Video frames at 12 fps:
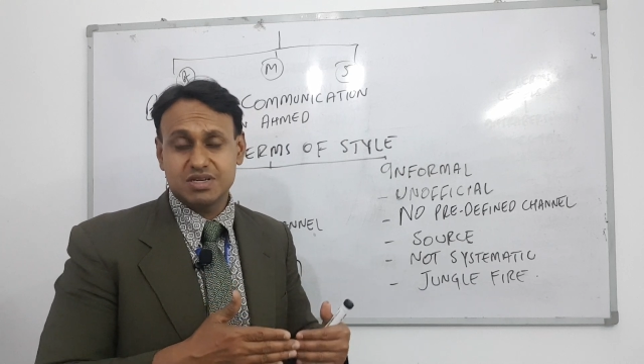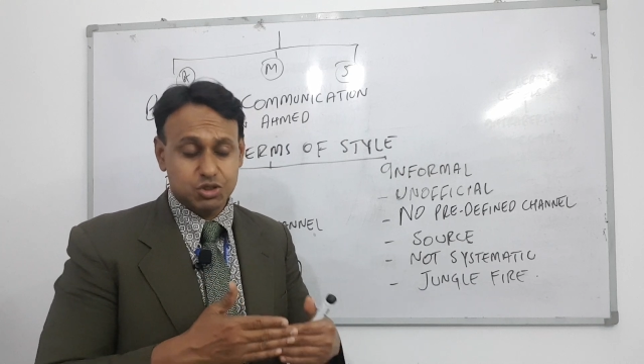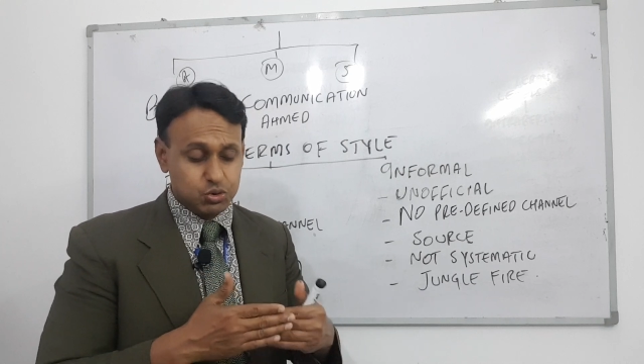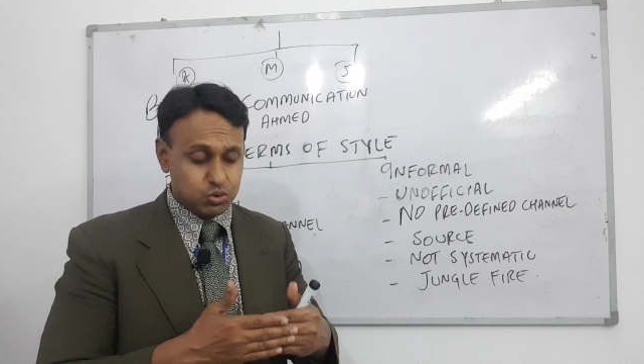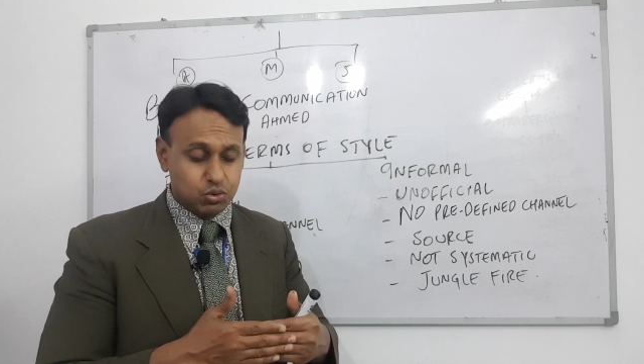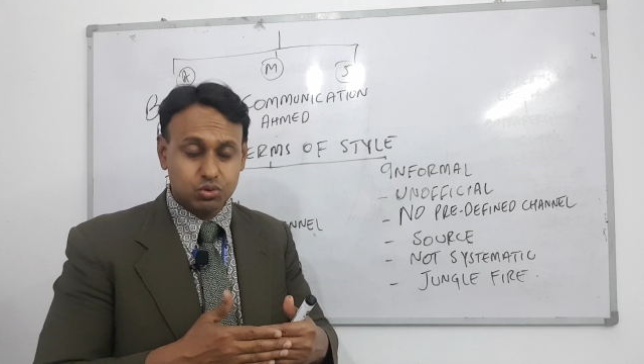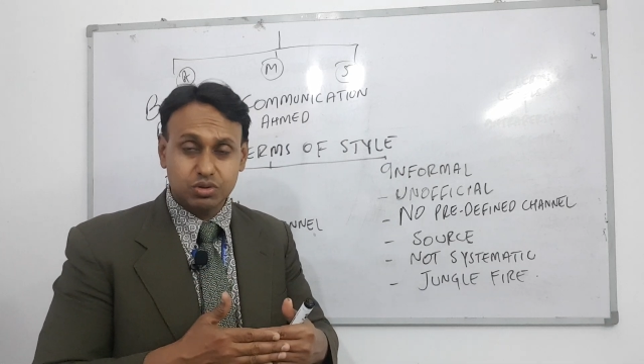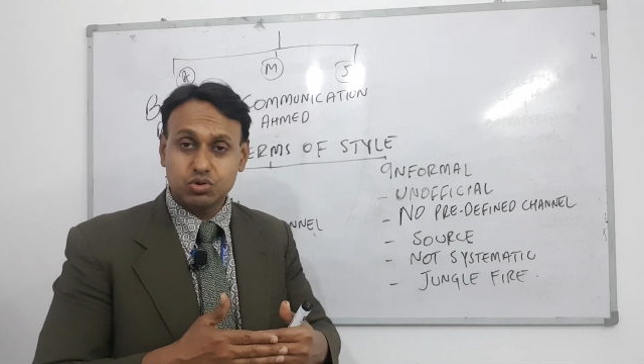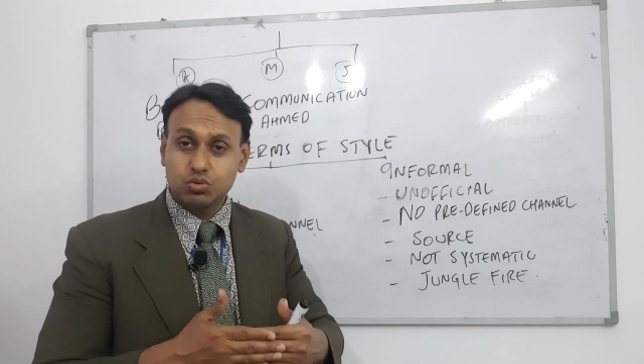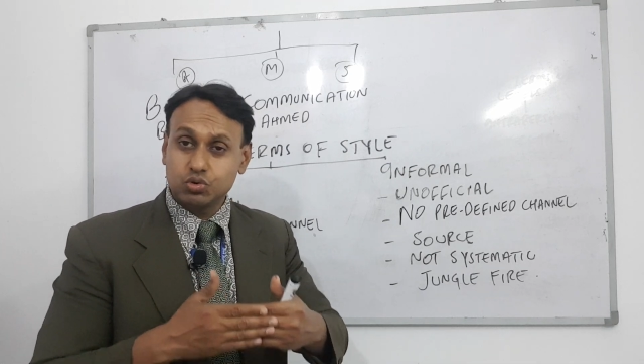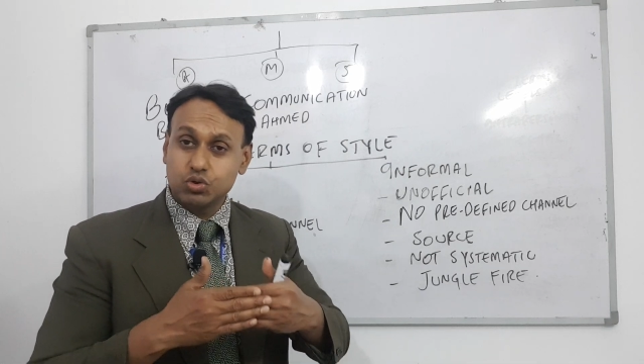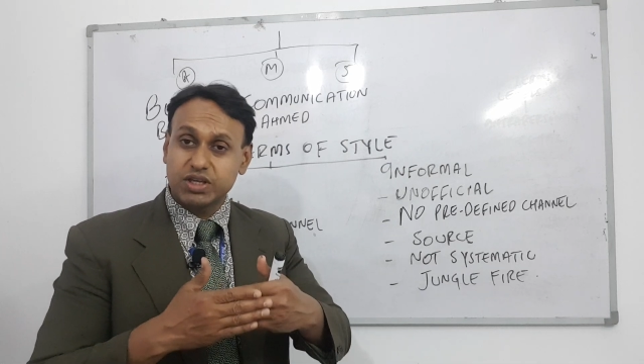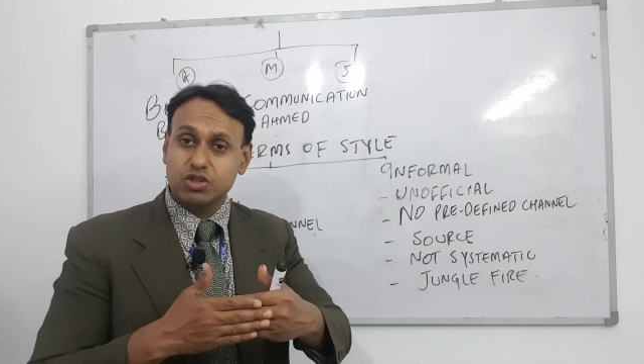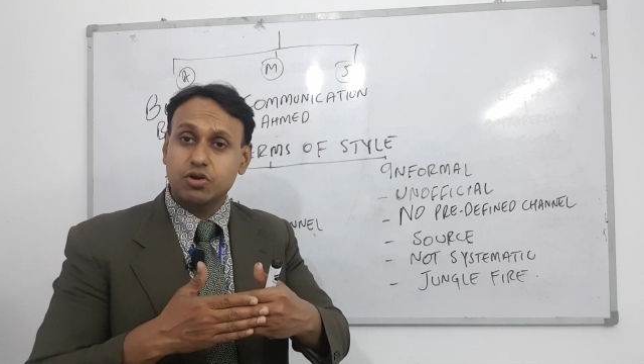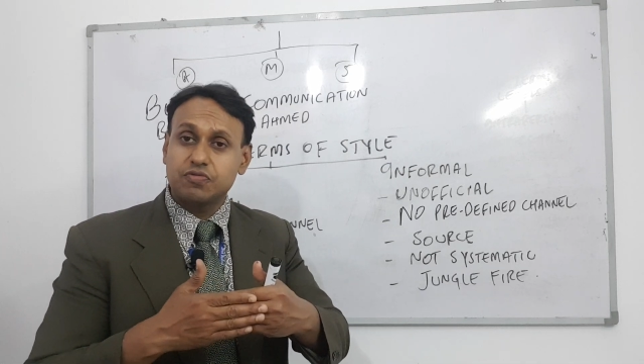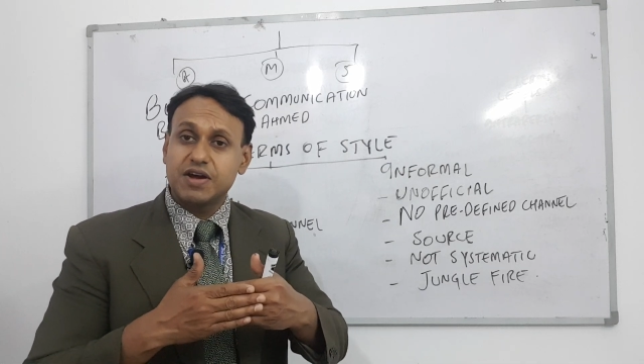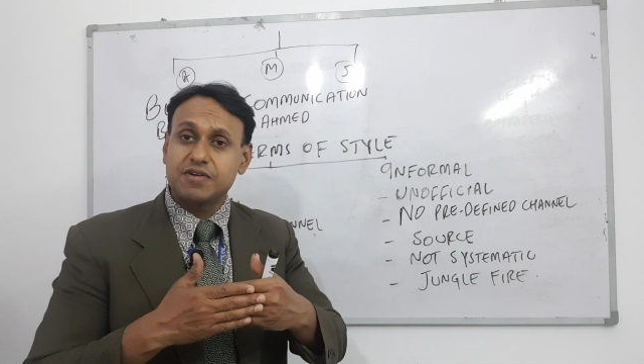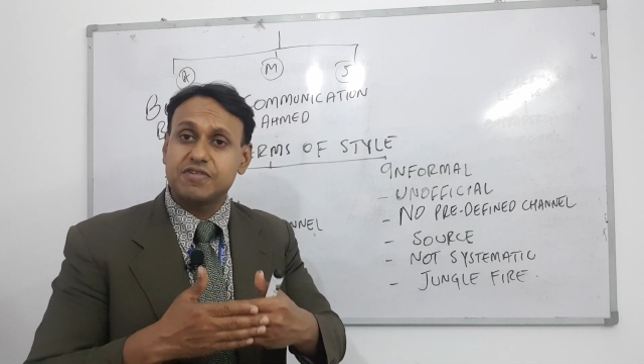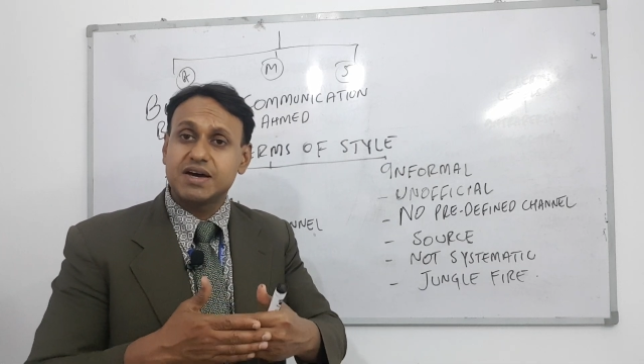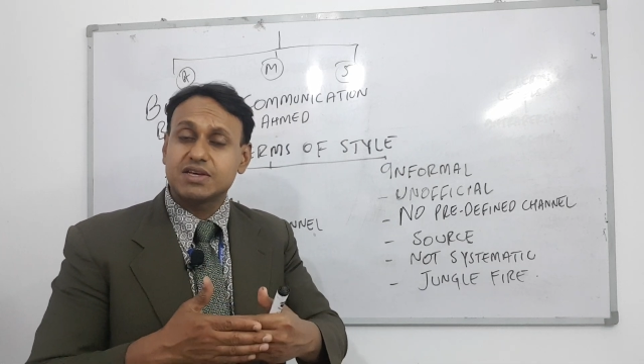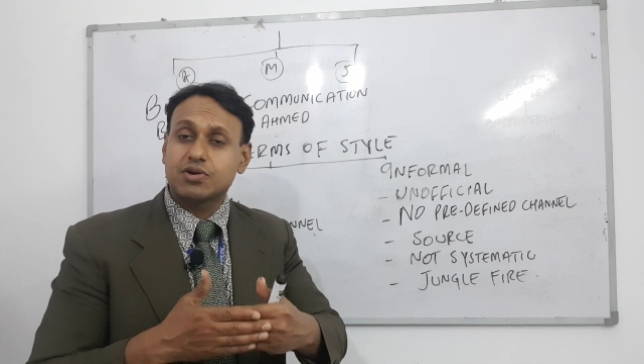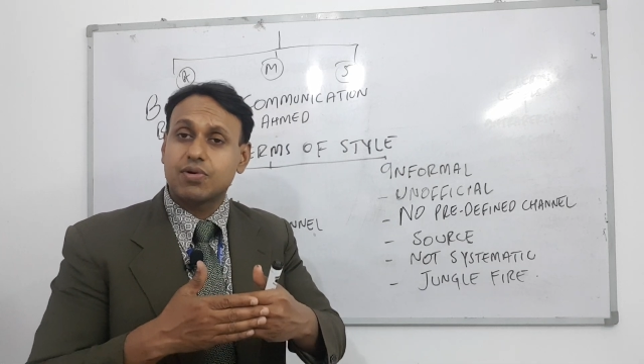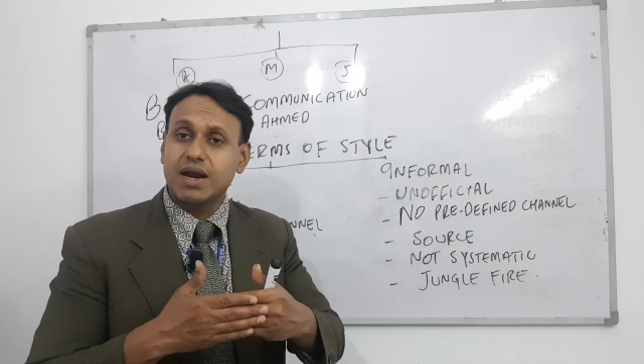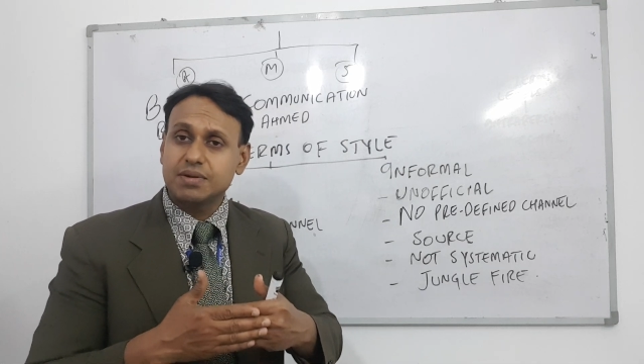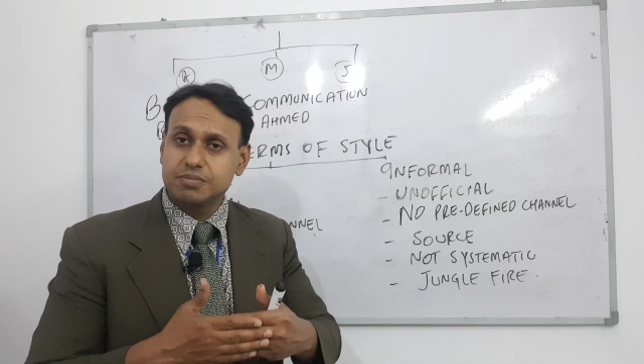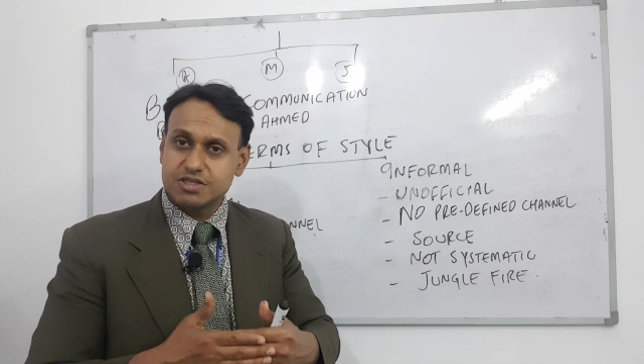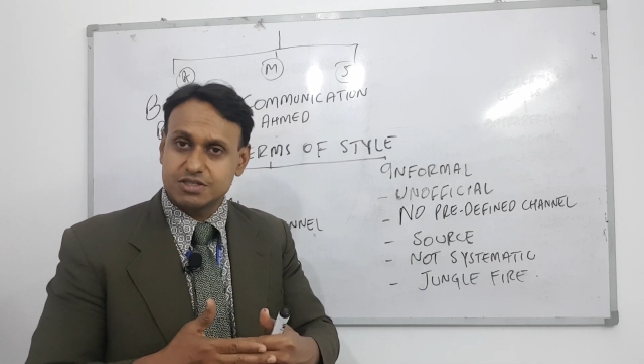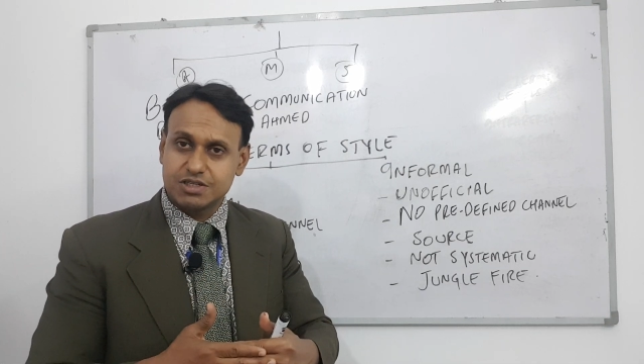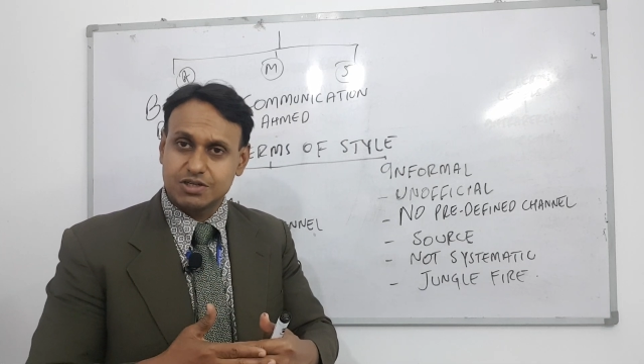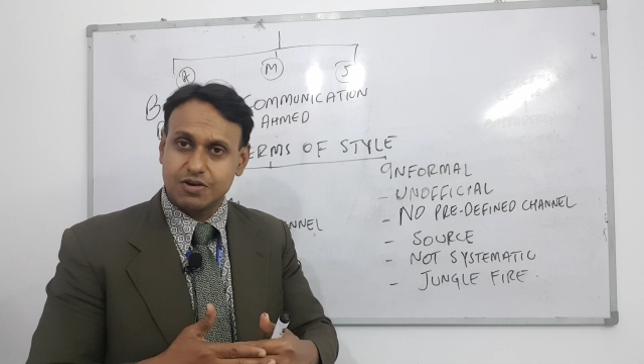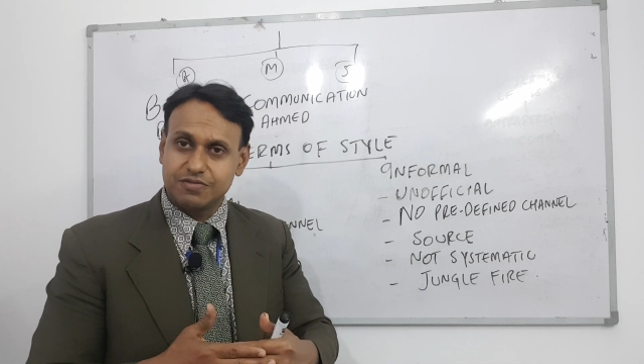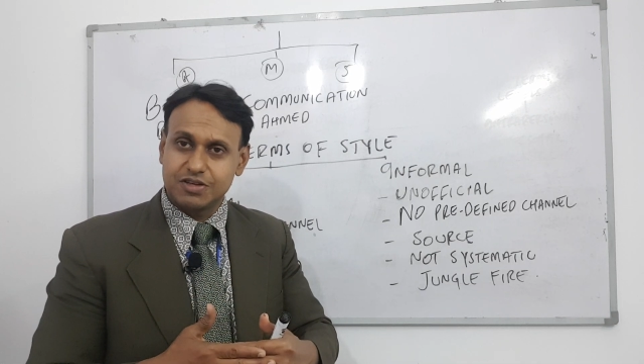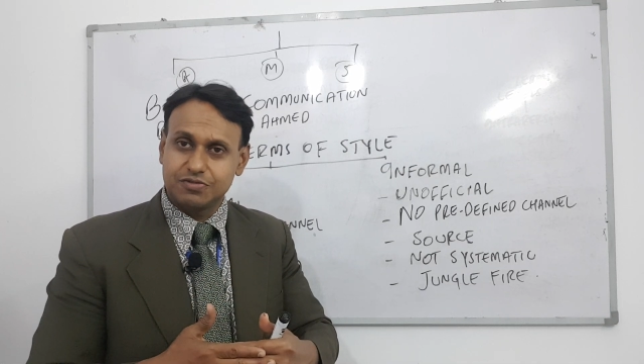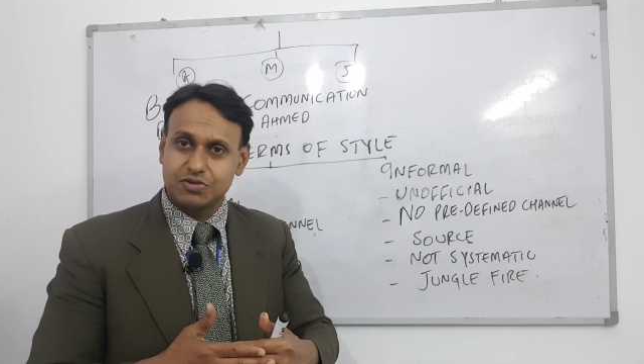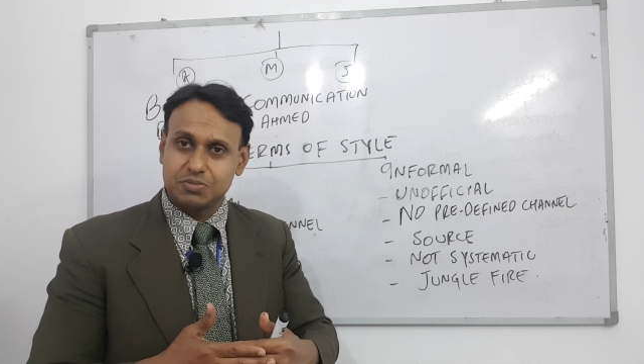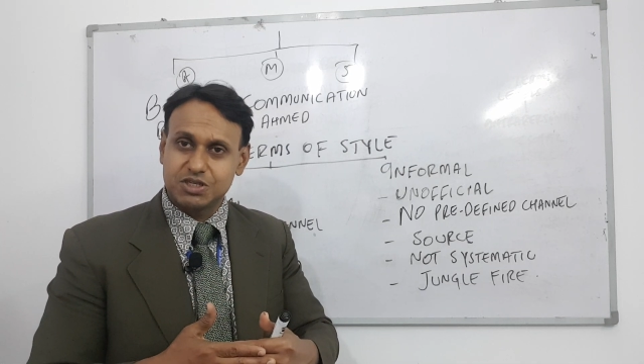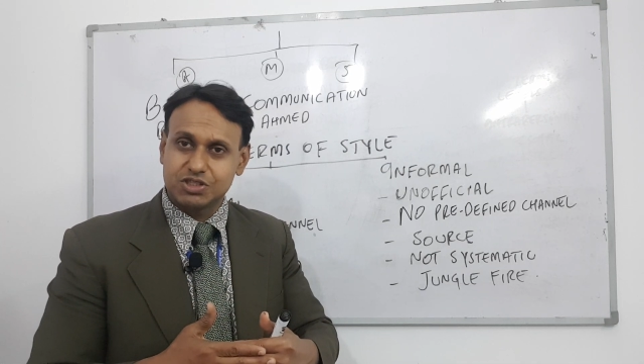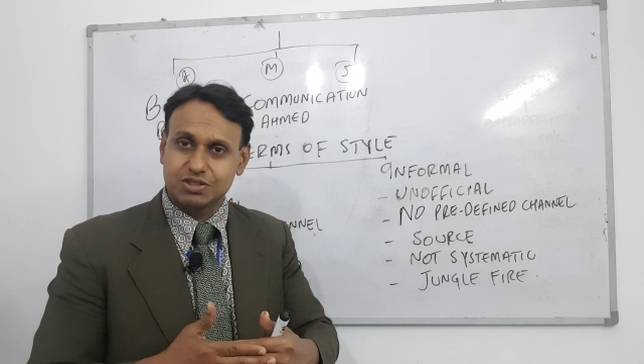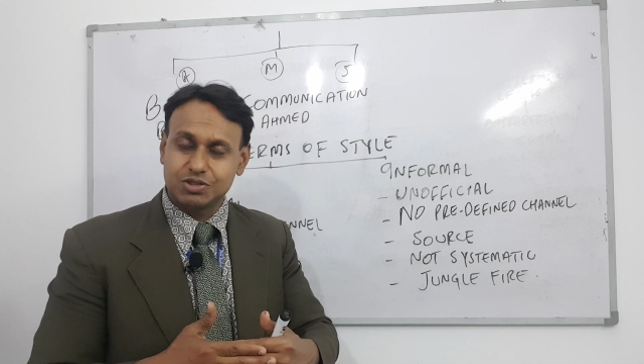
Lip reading: you cannot verify the credibility of the information.